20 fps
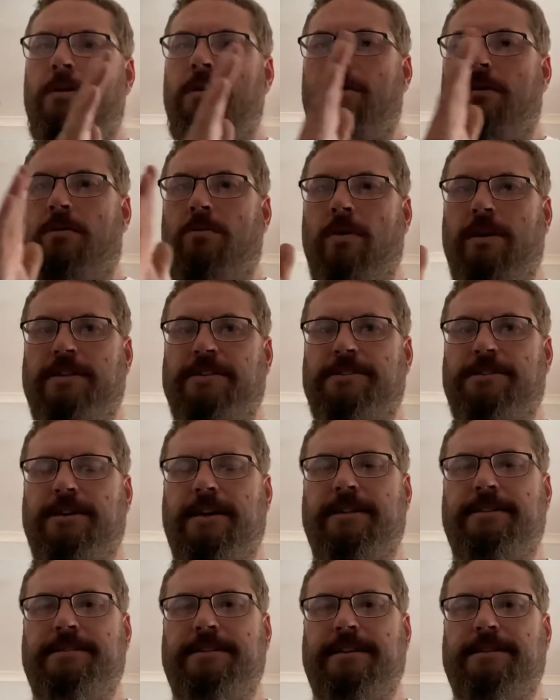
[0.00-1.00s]
one
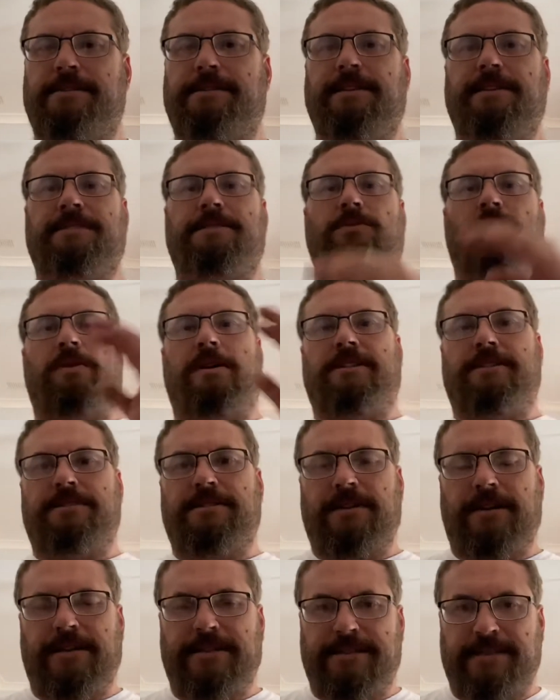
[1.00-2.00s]
side says this, one
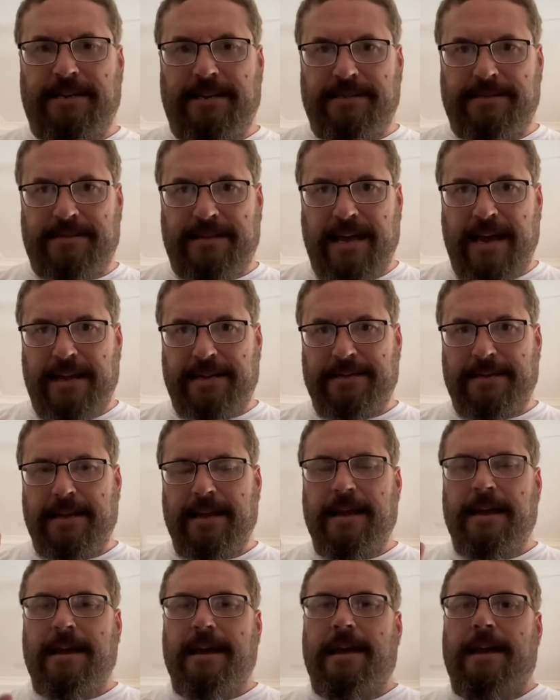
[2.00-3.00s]
side says that,
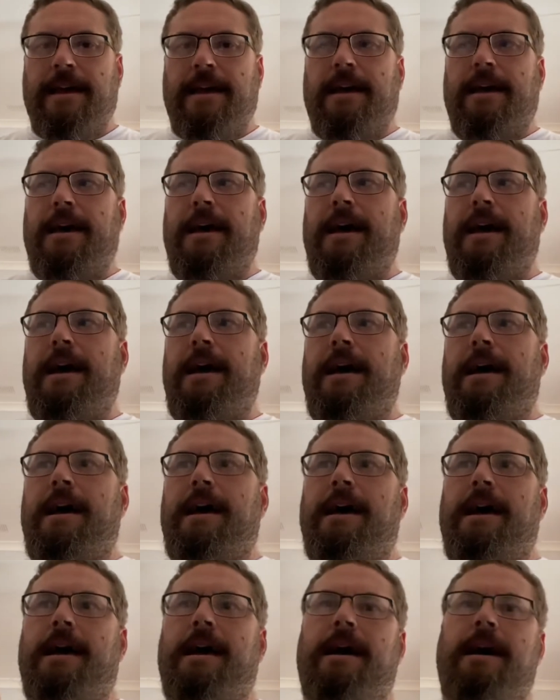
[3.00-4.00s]

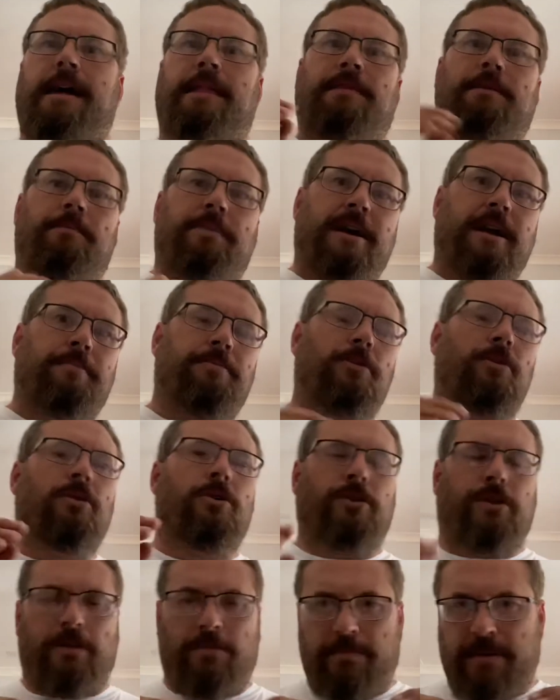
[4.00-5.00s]
and the people who
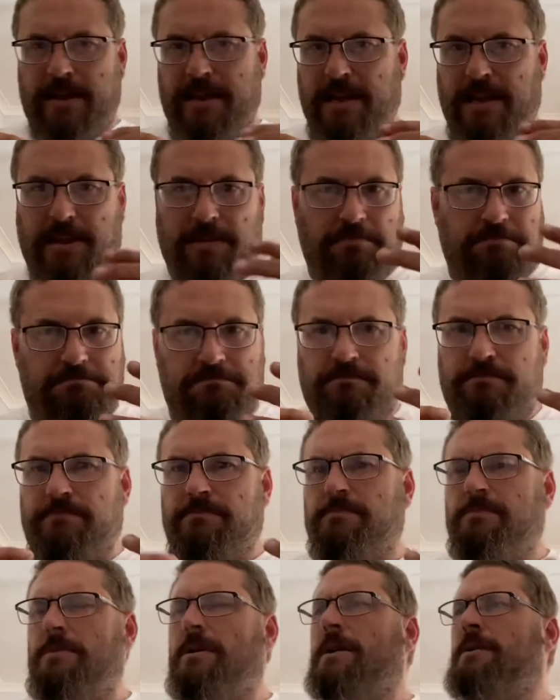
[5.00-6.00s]
can be
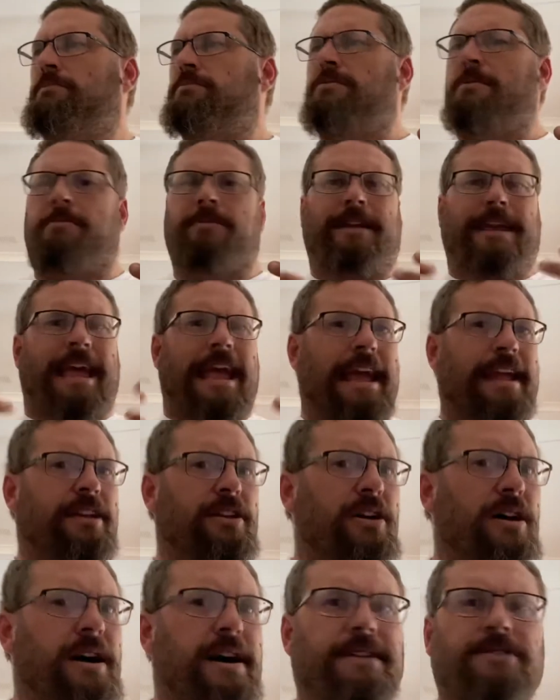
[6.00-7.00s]

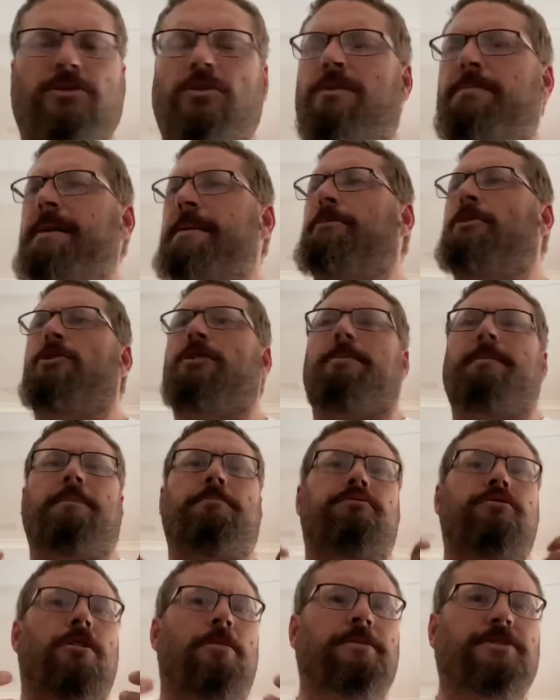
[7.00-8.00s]
propagandized, or the people who can be
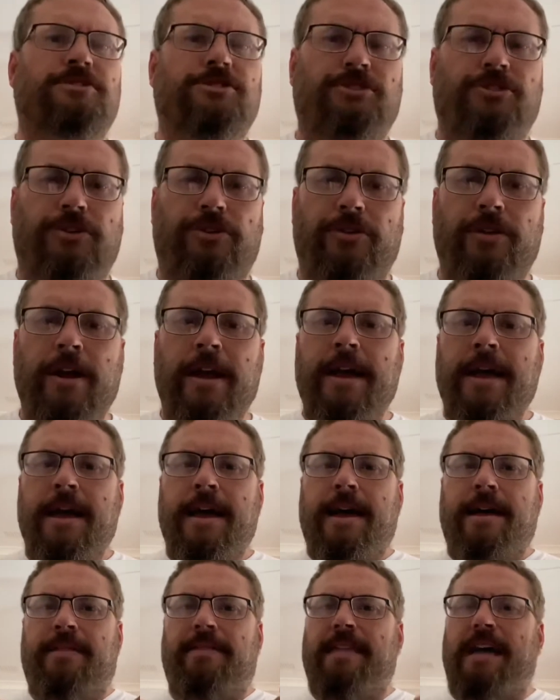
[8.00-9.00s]
promised to,
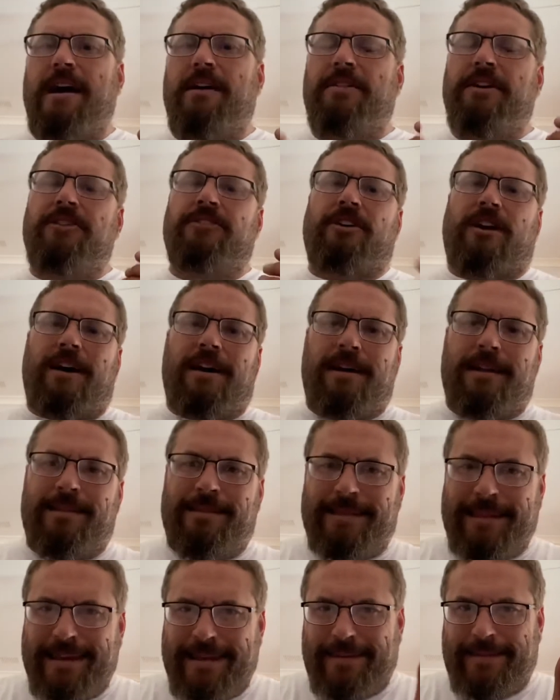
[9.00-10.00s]
now there's
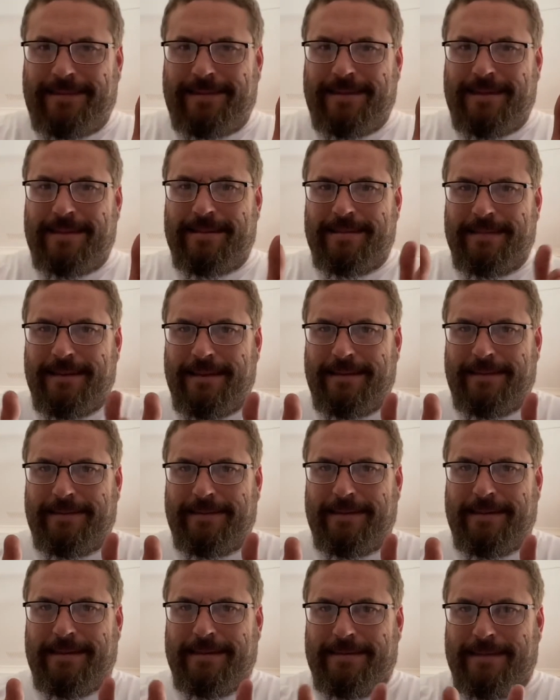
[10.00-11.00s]
less and less
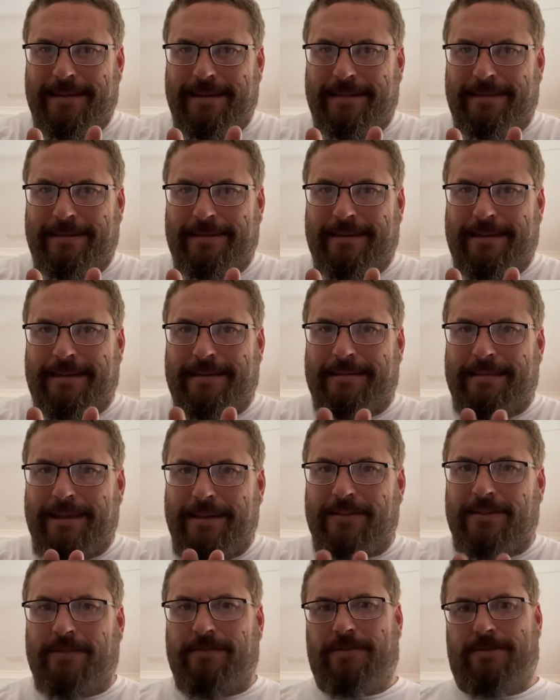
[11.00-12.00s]
and less and
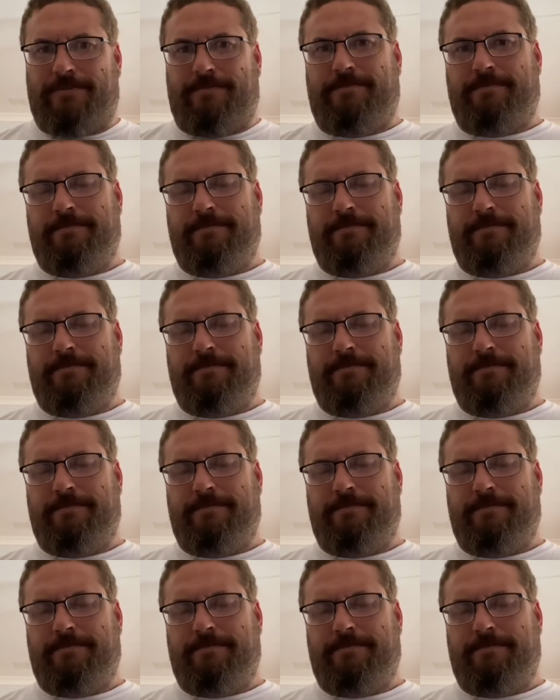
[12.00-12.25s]
less of them.